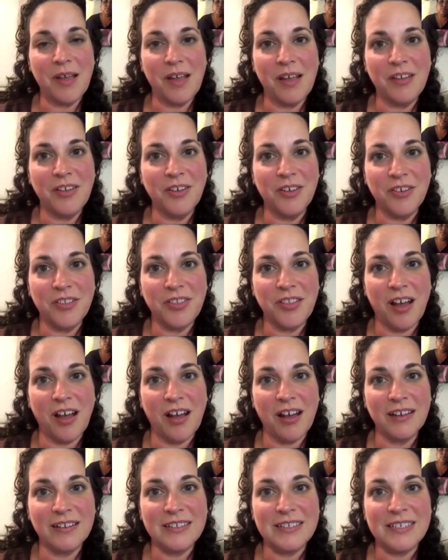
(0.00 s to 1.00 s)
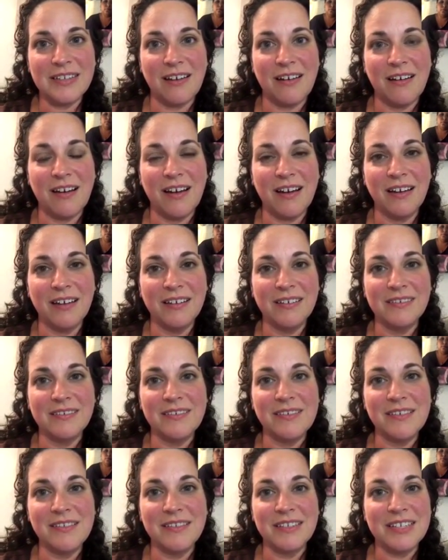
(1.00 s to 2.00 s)
your thoughts on
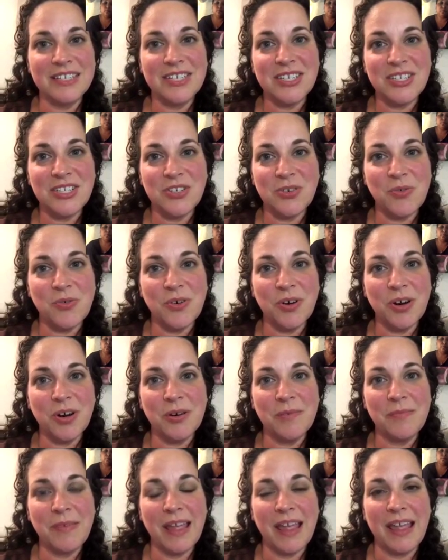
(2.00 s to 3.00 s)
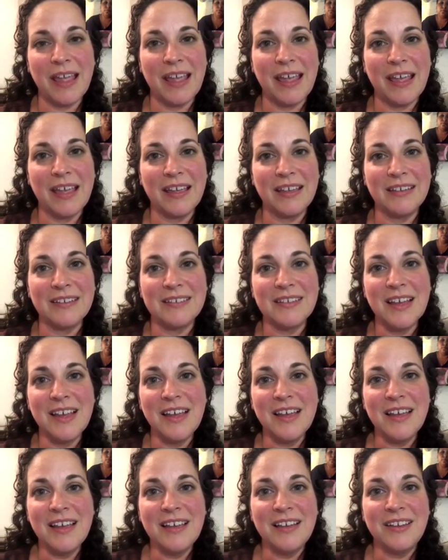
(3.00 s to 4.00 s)
the storm and,
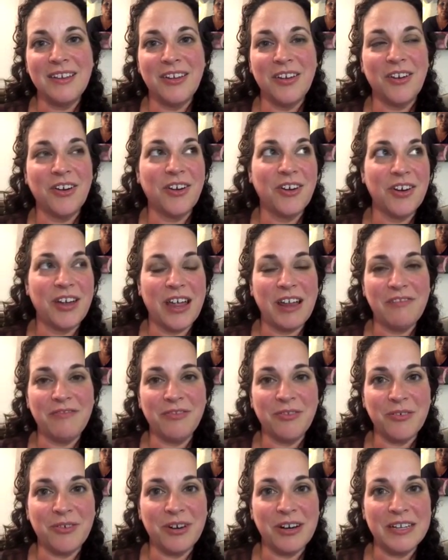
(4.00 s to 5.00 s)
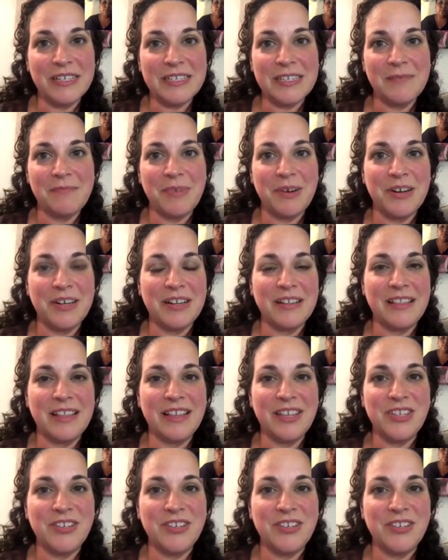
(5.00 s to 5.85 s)
you know, Hurricane Florence compared to things